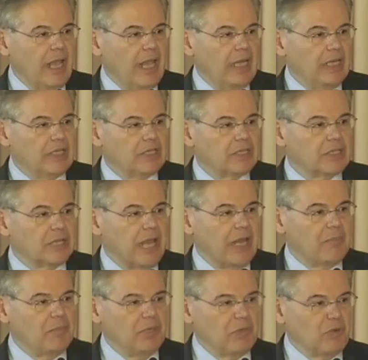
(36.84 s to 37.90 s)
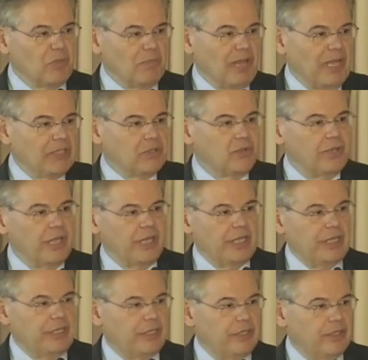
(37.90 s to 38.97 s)
and had been
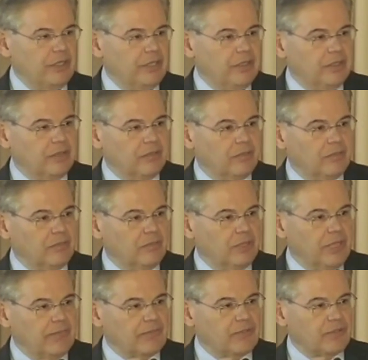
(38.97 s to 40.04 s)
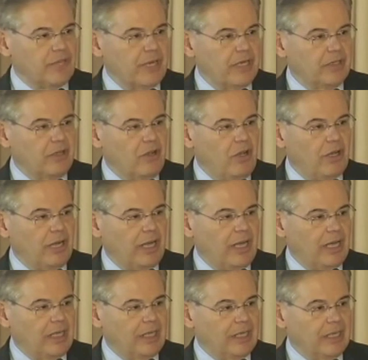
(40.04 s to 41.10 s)
repatriated in the lifts that had gone
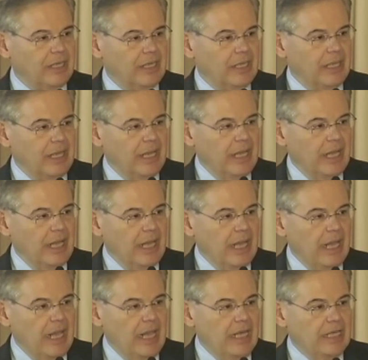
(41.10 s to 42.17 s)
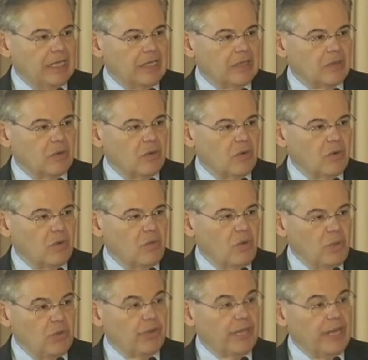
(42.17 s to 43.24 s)
on, and
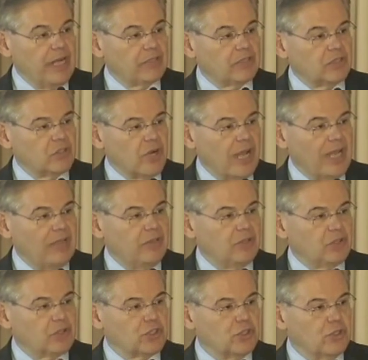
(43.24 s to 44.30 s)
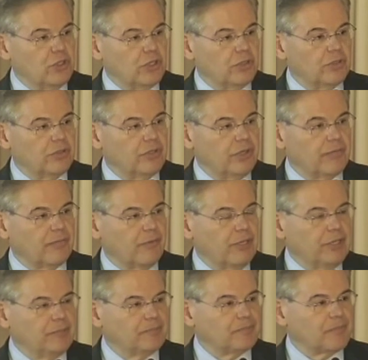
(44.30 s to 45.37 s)
we were there to try to ensure their
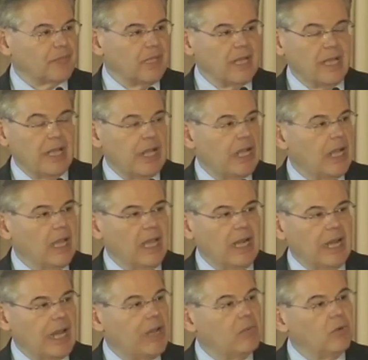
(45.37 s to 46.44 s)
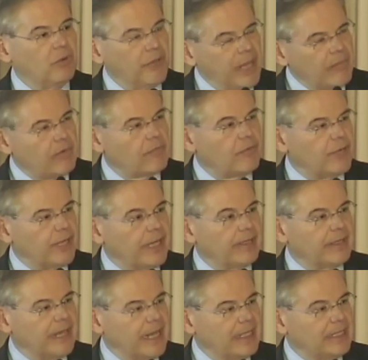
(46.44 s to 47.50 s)
freedom. And I will never
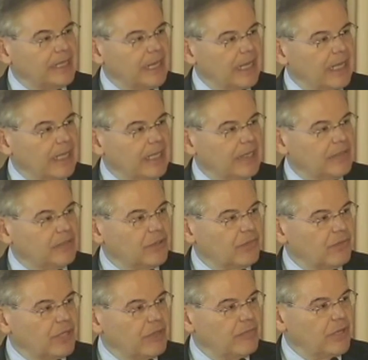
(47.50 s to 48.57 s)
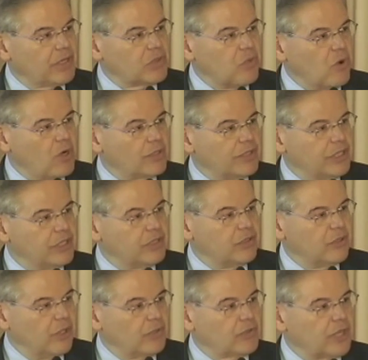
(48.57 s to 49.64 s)
forget that day as the three of us walked
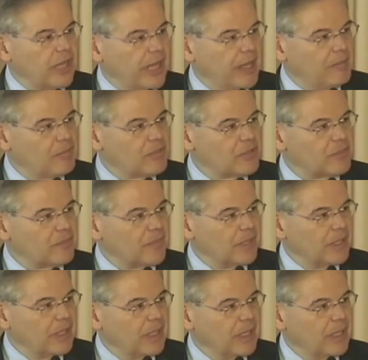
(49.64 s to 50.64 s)
into those camps